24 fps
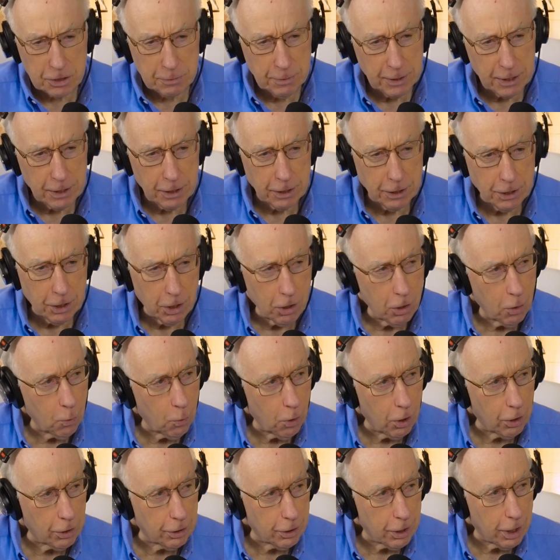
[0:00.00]
spend a year
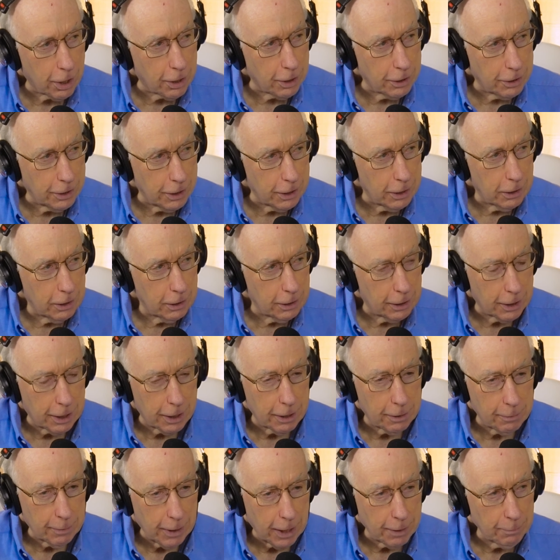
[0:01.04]
working on a deal, and
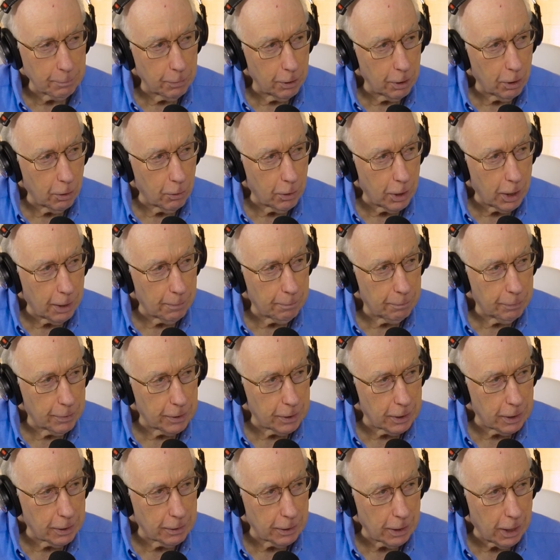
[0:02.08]
it might blow up. And
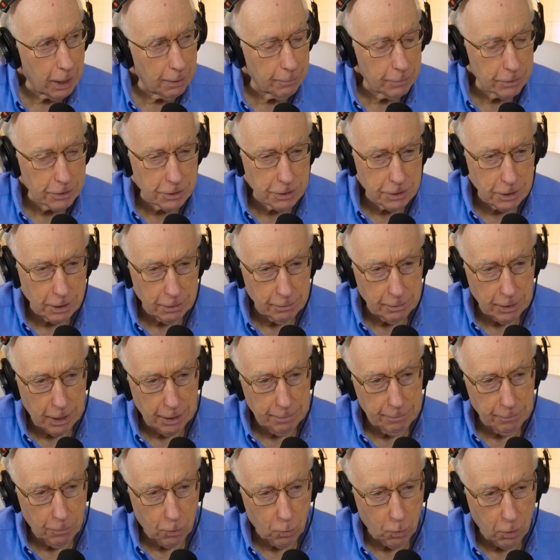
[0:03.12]
then I was uh,
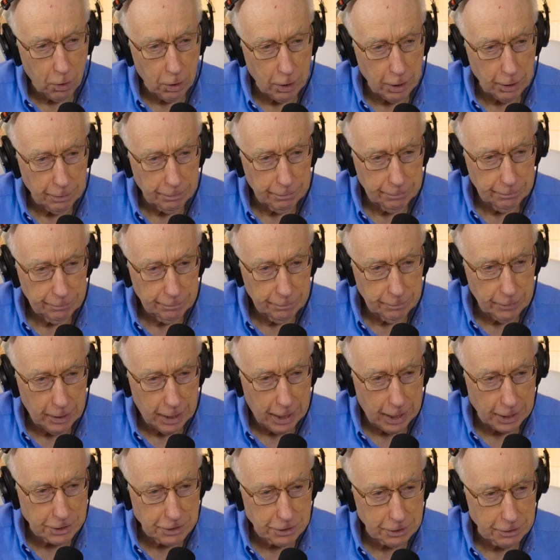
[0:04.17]
I'm more a
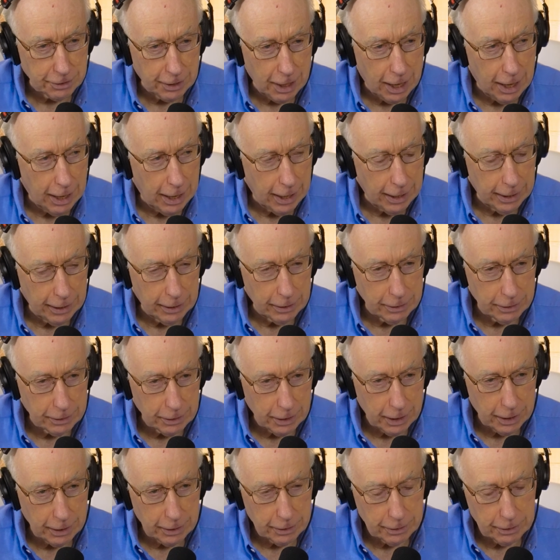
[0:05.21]
action guy, and
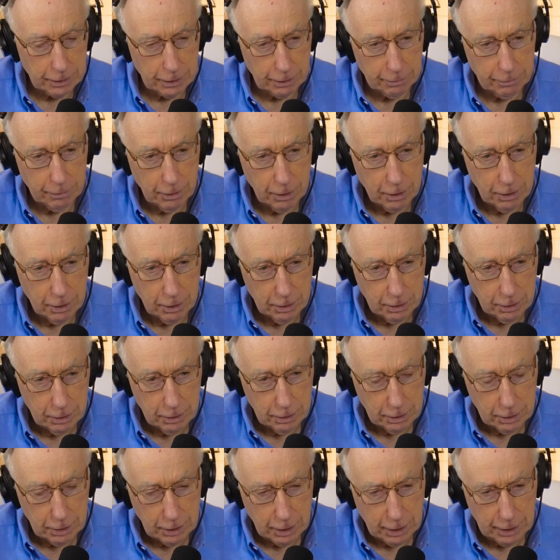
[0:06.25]
and uh,
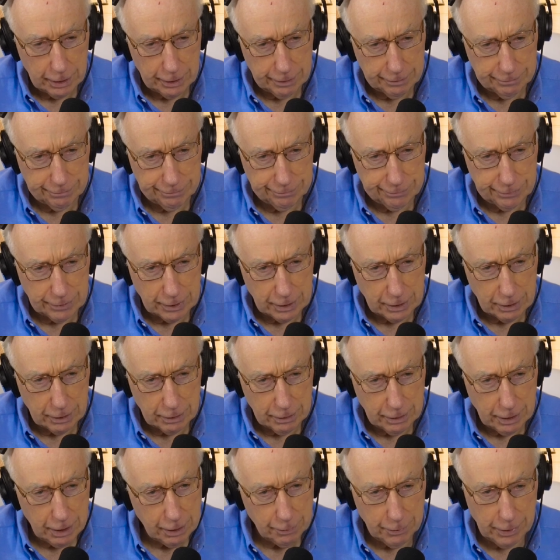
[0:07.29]
uh uh,
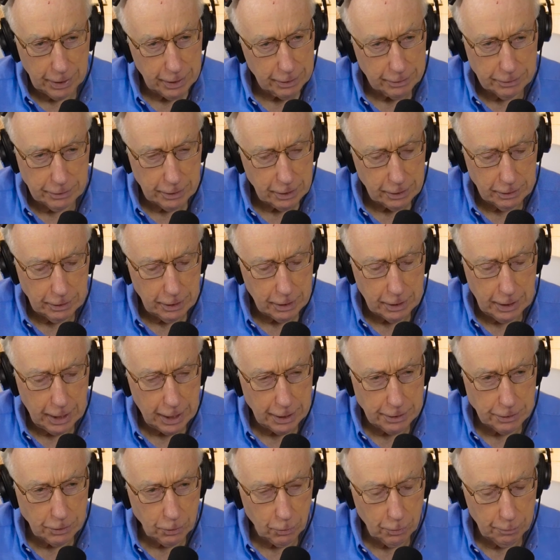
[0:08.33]
anyway, it, it, it,
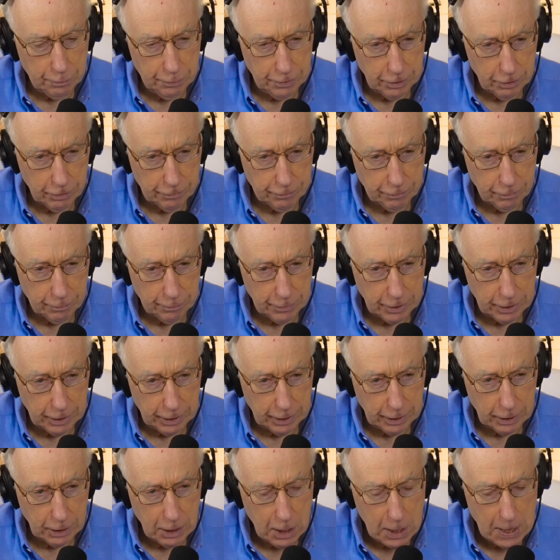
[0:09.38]
had no appeal for
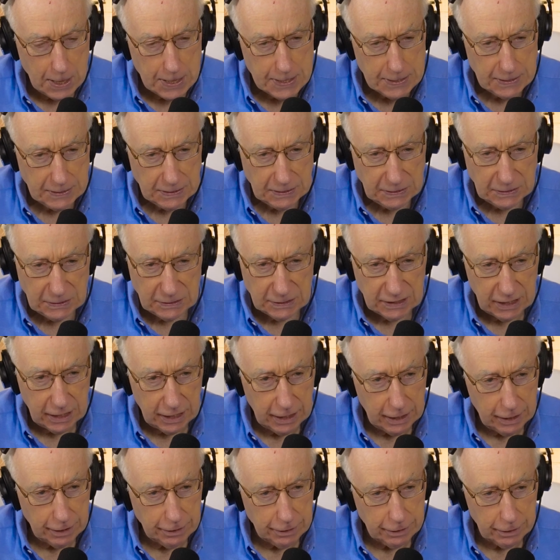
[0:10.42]
me.
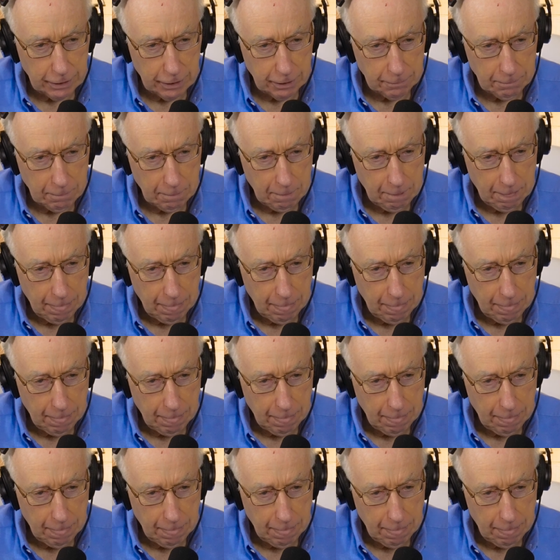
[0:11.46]
And uh,